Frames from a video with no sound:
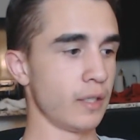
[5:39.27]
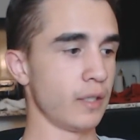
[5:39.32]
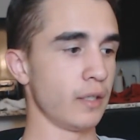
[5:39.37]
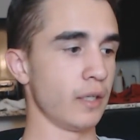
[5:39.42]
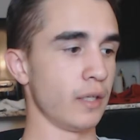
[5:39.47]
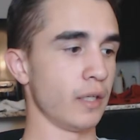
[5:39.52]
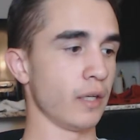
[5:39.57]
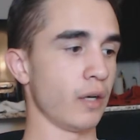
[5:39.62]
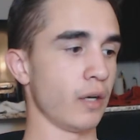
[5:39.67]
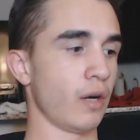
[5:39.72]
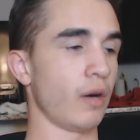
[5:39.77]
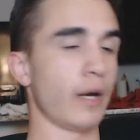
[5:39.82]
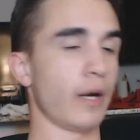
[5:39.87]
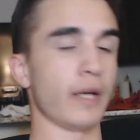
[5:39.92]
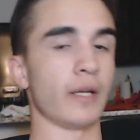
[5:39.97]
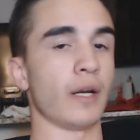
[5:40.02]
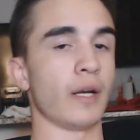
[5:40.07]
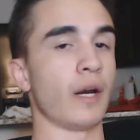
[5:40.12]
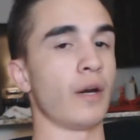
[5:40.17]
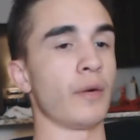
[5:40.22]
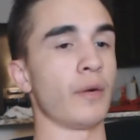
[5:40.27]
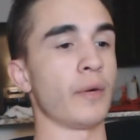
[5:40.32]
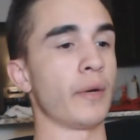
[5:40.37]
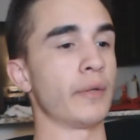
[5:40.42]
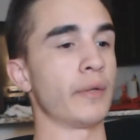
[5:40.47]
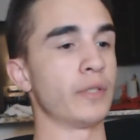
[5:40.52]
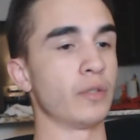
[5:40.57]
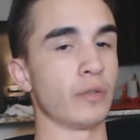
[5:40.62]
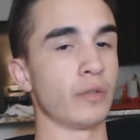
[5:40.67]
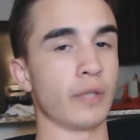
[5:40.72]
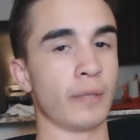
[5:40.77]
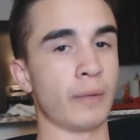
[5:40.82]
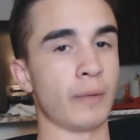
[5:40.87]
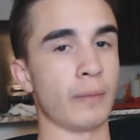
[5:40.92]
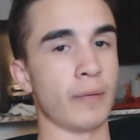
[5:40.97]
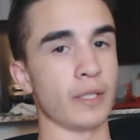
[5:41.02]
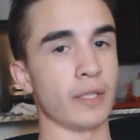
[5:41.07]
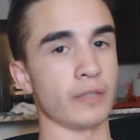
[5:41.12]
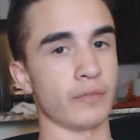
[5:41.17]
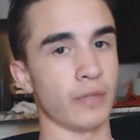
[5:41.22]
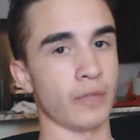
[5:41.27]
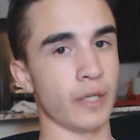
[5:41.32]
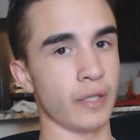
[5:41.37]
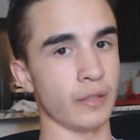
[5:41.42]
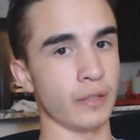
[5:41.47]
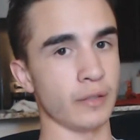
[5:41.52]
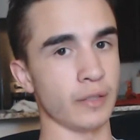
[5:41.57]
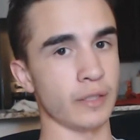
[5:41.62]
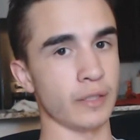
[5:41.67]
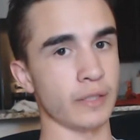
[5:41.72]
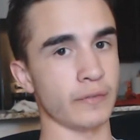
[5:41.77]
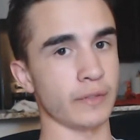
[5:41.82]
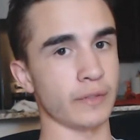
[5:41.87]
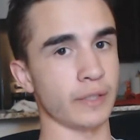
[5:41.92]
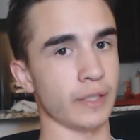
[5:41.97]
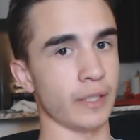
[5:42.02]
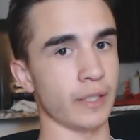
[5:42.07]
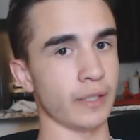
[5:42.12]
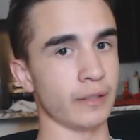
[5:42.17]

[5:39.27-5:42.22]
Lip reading: oh, I don't know what I would do without my best friend and stuff like that.